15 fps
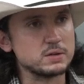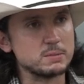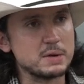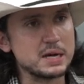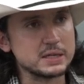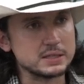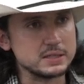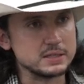to
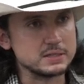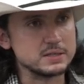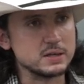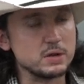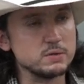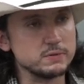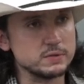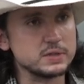my kids and
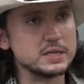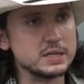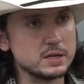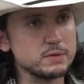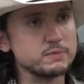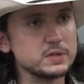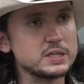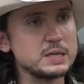hopefully and
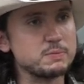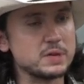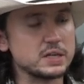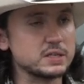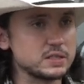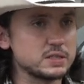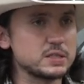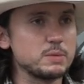hopefully keep that
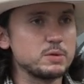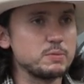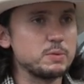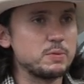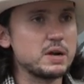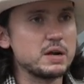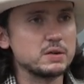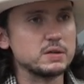because it's something to be
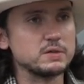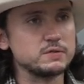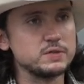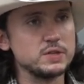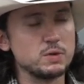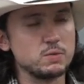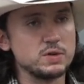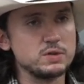proud of.
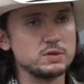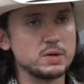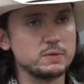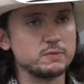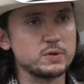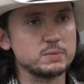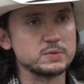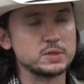You know, where you
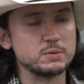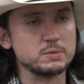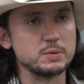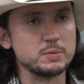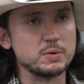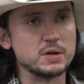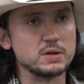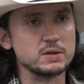come from, something to
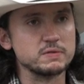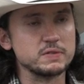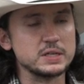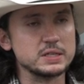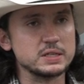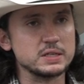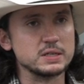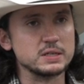be proud of,
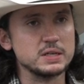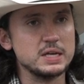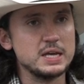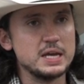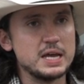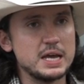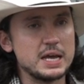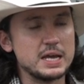and uh,
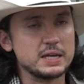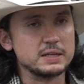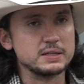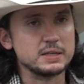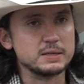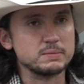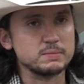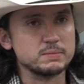
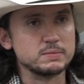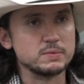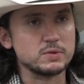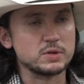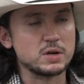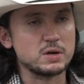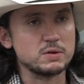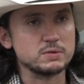and and
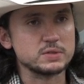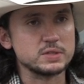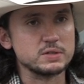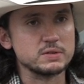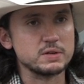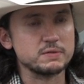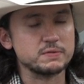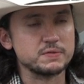the Calls
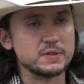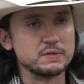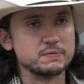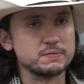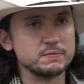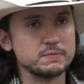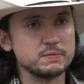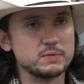here, they've they've
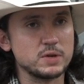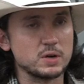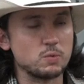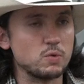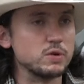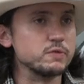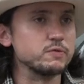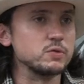got a
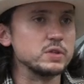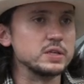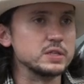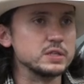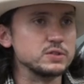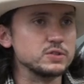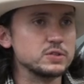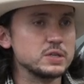wonderful
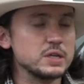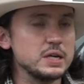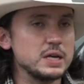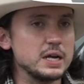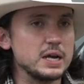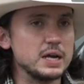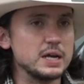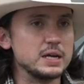lineage
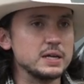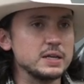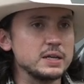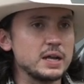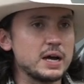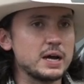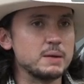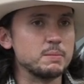
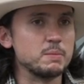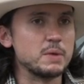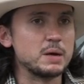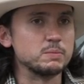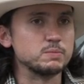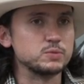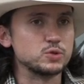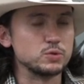and I'm,
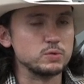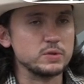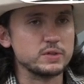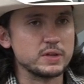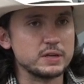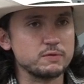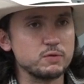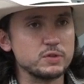I'm truly
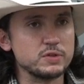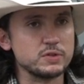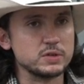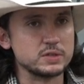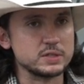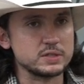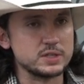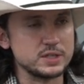thankful that they're
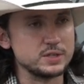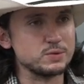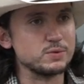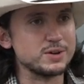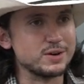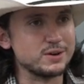continuing